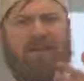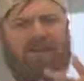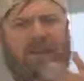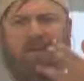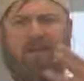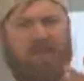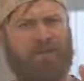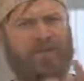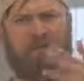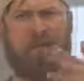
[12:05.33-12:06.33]
expensive
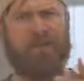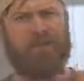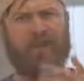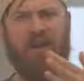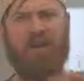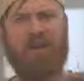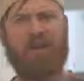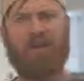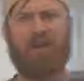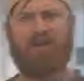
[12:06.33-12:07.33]
stock
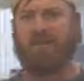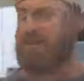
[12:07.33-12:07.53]
trading or real